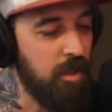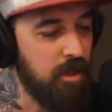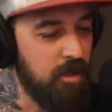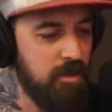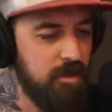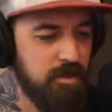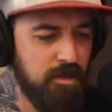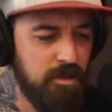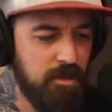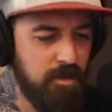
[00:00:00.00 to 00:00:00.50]

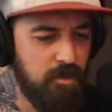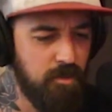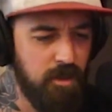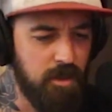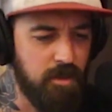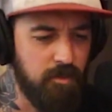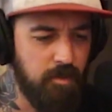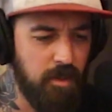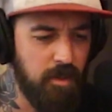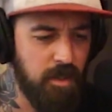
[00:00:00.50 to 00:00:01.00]
Mark 2s are a little
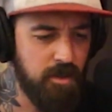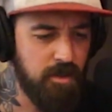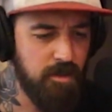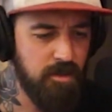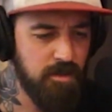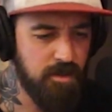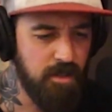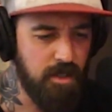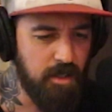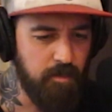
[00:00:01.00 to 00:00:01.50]
weird. Mark
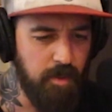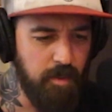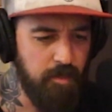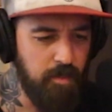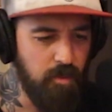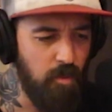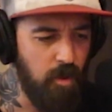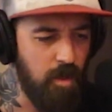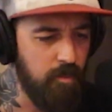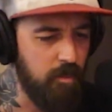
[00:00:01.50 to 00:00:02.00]
2s, like,
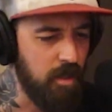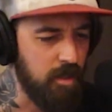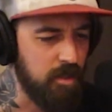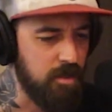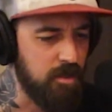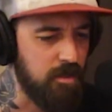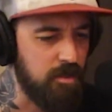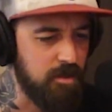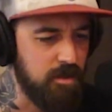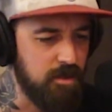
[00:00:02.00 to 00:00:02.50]
people want
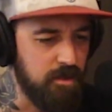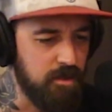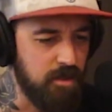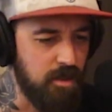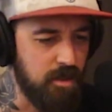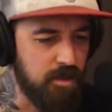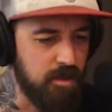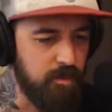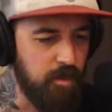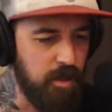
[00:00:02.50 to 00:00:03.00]
Mark 2s,
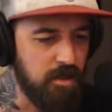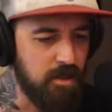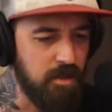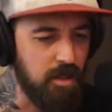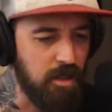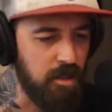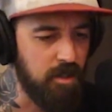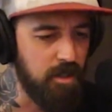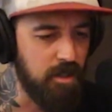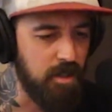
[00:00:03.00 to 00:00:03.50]
like,
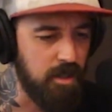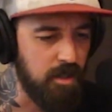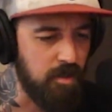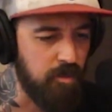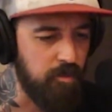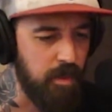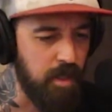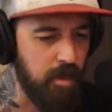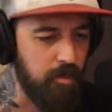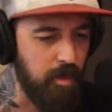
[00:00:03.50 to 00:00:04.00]
especially
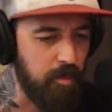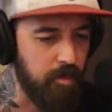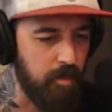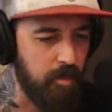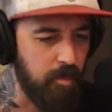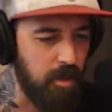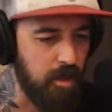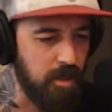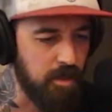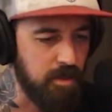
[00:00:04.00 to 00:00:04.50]
clean big
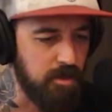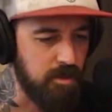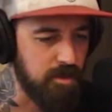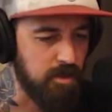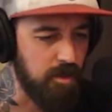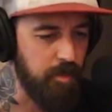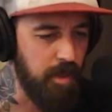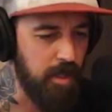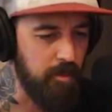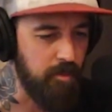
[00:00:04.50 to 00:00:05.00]
bumper Mark
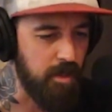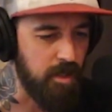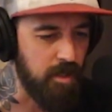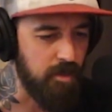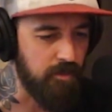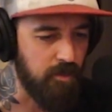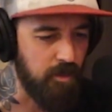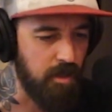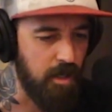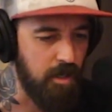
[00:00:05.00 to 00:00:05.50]
2s. They'll pay
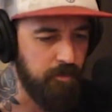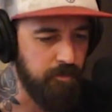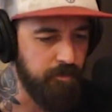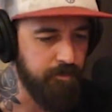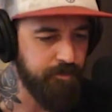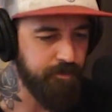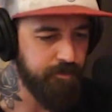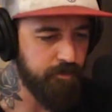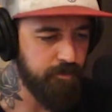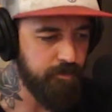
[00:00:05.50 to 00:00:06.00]
money for that.